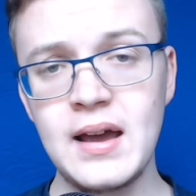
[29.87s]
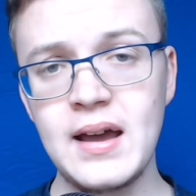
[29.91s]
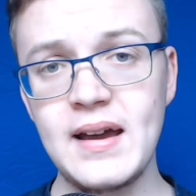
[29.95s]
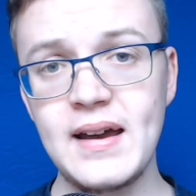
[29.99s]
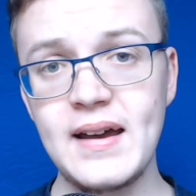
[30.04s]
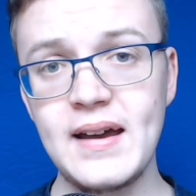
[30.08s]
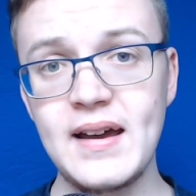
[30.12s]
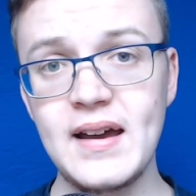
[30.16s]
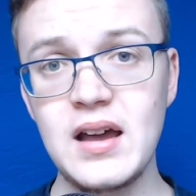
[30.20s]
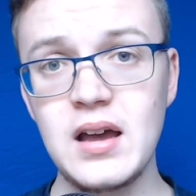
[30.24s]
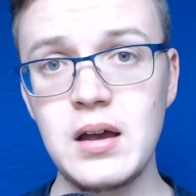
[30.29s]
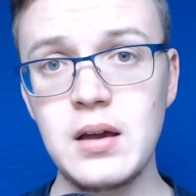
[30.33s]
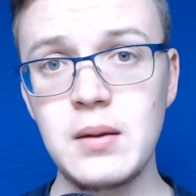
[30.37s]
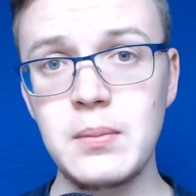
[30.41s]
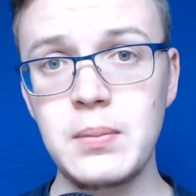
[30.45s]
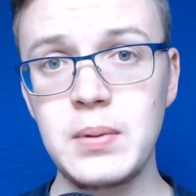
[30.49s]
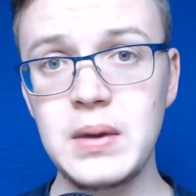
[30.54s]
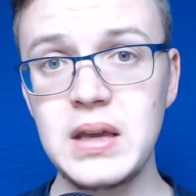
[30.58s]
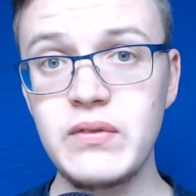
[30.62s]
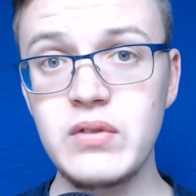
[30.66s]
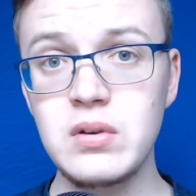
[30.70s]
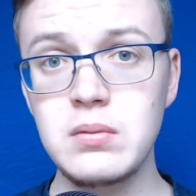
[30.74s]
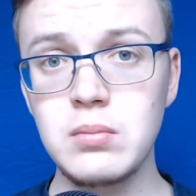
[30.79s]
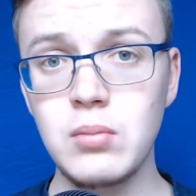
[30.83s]
but
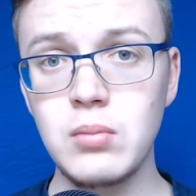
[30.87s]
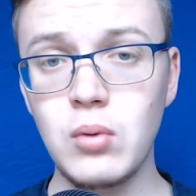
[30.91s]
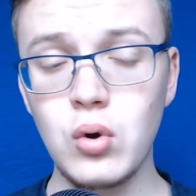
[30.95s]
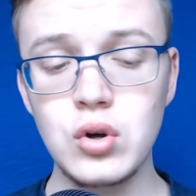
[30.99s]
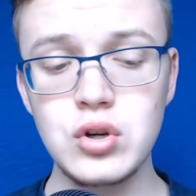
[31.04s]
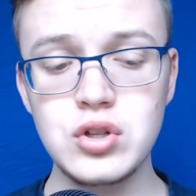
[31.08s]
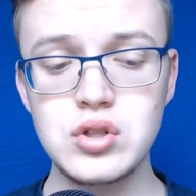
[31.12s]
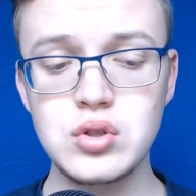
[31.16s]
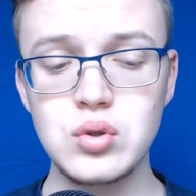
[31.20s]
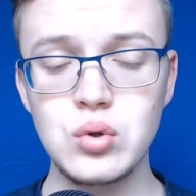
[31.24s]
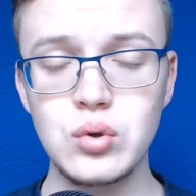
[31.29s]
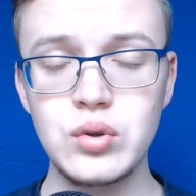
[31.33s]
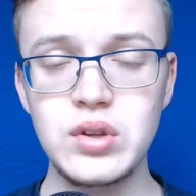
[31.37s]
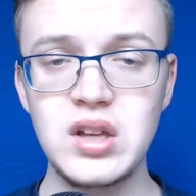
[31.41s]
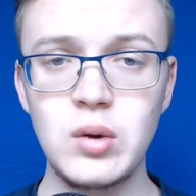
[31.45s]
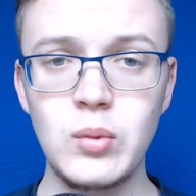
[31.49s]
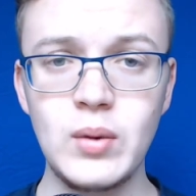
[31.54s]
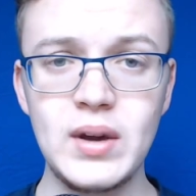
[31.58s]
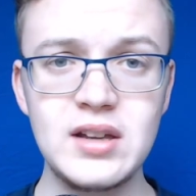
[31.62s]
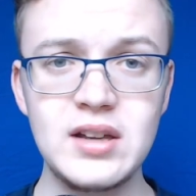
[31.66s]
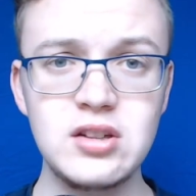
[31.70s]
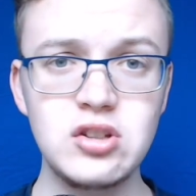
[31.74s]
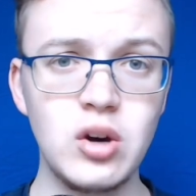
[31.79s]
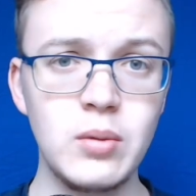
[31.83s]
even more so the
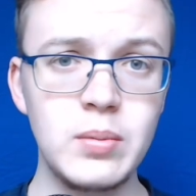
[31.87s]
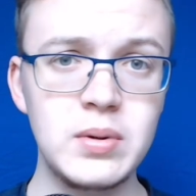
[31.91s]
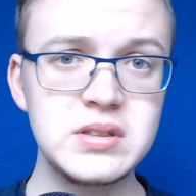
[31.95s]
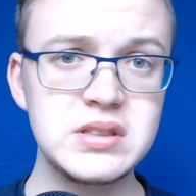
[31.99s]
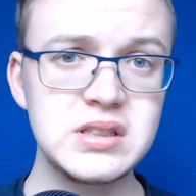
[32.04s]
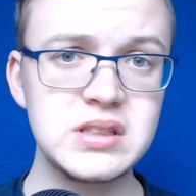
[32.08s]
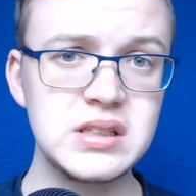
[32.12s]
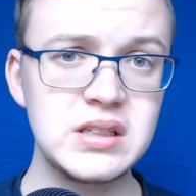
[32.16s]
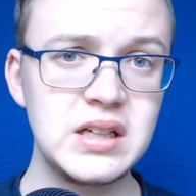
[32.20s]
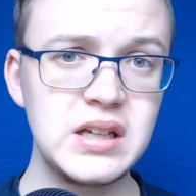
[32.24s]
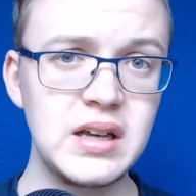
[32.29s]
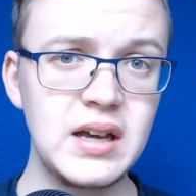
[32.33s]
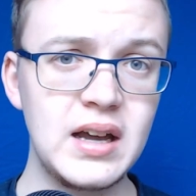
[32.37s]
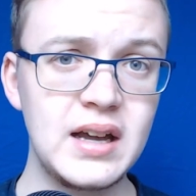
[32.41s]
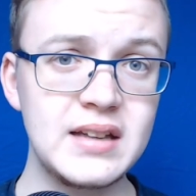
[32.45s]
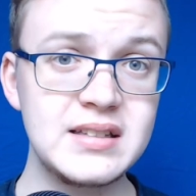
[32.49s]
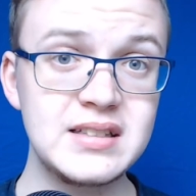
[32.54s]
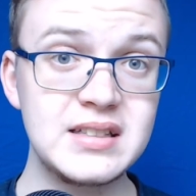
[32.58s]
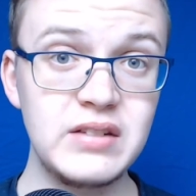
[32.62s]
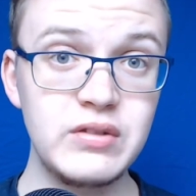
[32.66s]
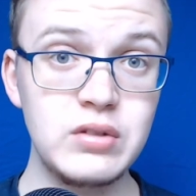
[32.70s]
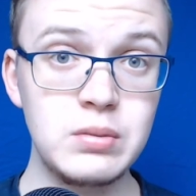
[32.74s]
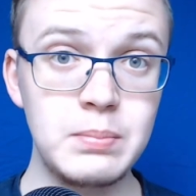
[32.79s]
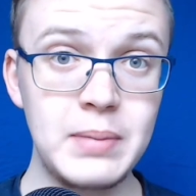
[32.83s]
away top had an
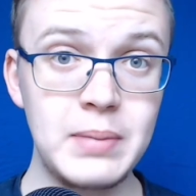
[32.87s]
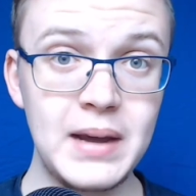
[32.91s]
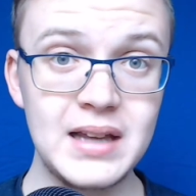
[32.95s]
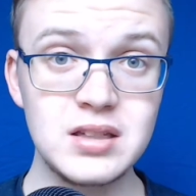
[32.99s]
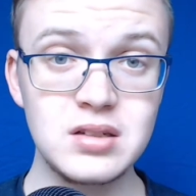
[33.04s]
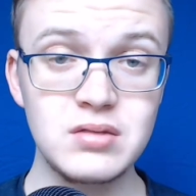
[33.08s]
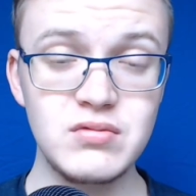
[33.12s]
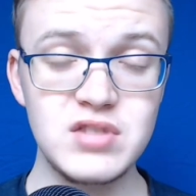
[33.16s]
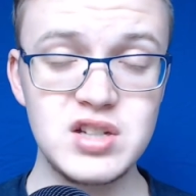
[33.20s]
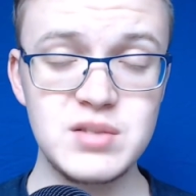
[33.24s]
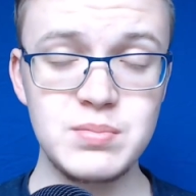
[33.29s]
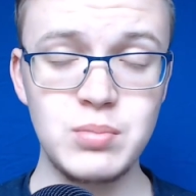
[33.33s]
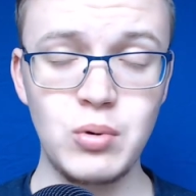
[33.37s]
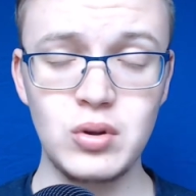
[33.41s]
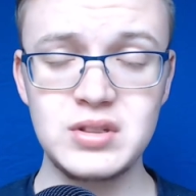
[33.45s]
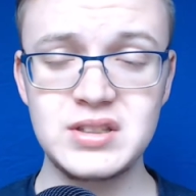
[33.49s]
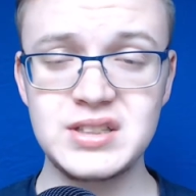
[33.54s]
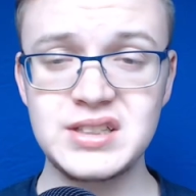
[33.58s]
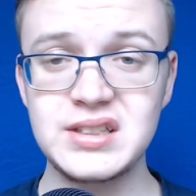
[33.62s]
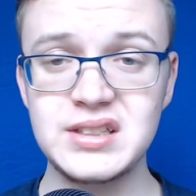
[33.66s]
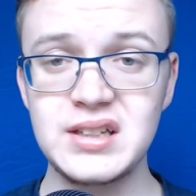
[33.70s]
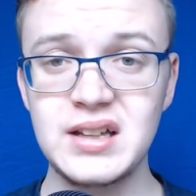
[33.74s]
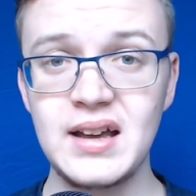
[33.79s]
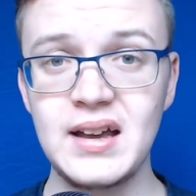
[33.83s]
even better
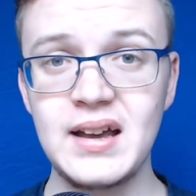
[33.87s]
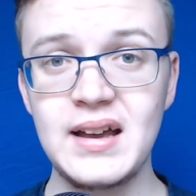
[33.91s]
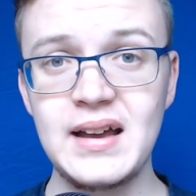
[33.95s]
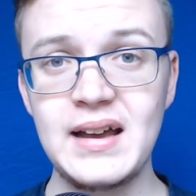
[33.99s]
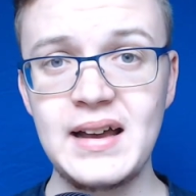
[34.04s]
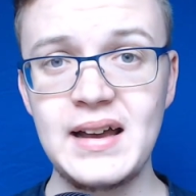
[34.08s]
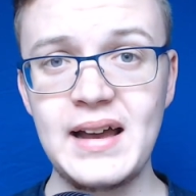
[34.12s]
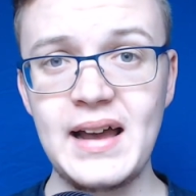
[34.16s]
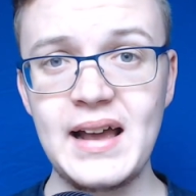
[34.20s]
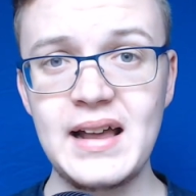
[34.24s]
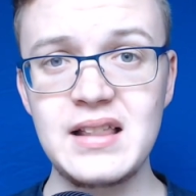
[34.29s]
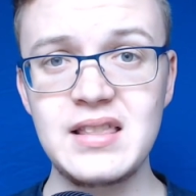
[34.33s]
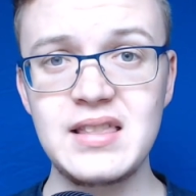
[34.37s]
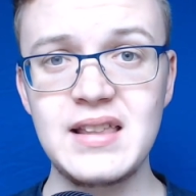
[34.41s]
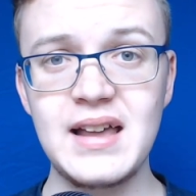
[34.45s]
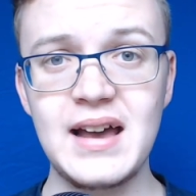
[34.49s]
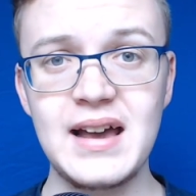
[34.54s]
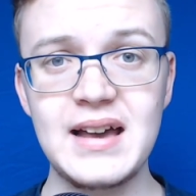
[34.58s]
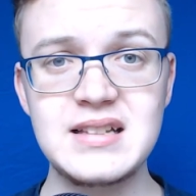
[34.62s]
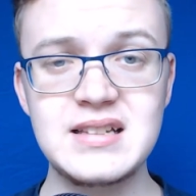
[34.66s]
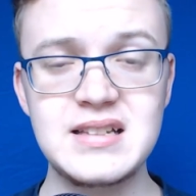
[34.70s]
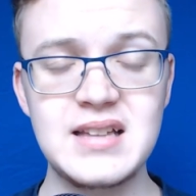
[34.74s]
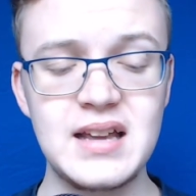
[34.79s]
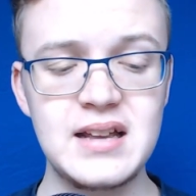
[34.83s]
response in
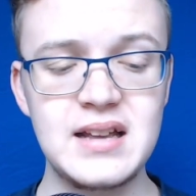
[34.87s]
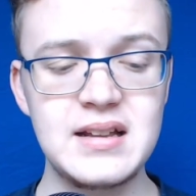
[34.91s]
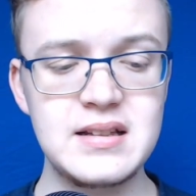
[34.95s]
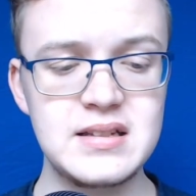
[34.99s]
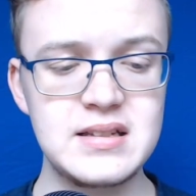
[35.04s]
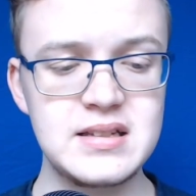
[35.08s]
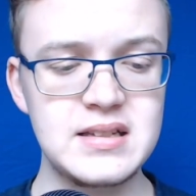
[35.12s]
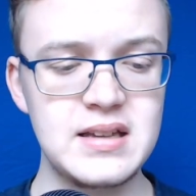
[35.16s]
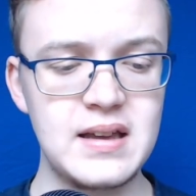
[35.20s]
that sense.